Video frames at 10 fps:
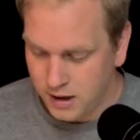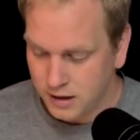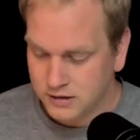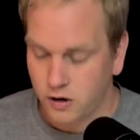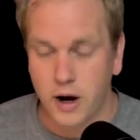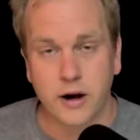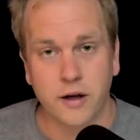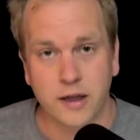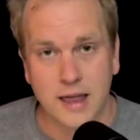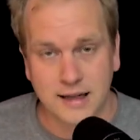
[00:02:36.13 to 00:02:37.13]
So I know
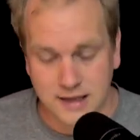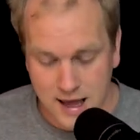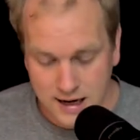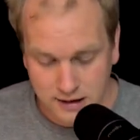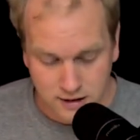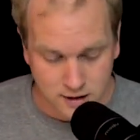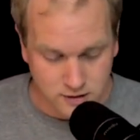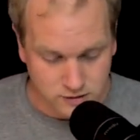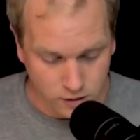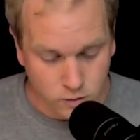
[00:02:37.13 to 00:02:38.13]
that that's 8.
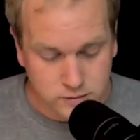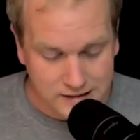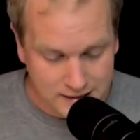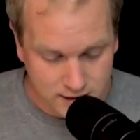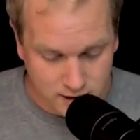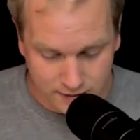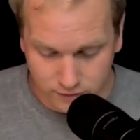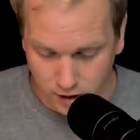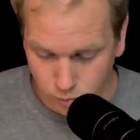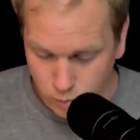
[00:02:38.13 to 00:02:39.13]
So altogether I've
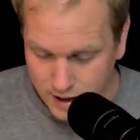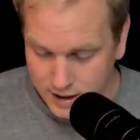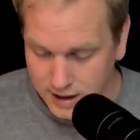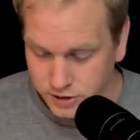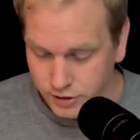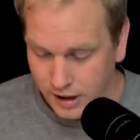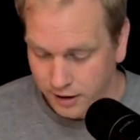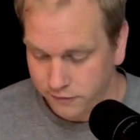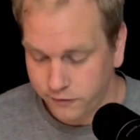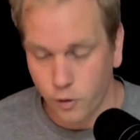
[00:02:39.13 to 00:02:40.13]
got
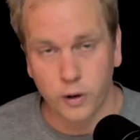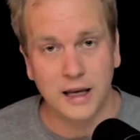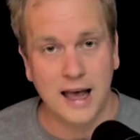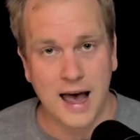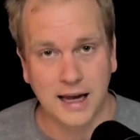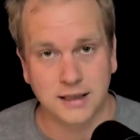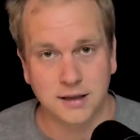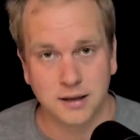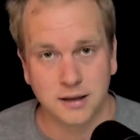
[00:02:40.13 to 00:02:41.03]
148.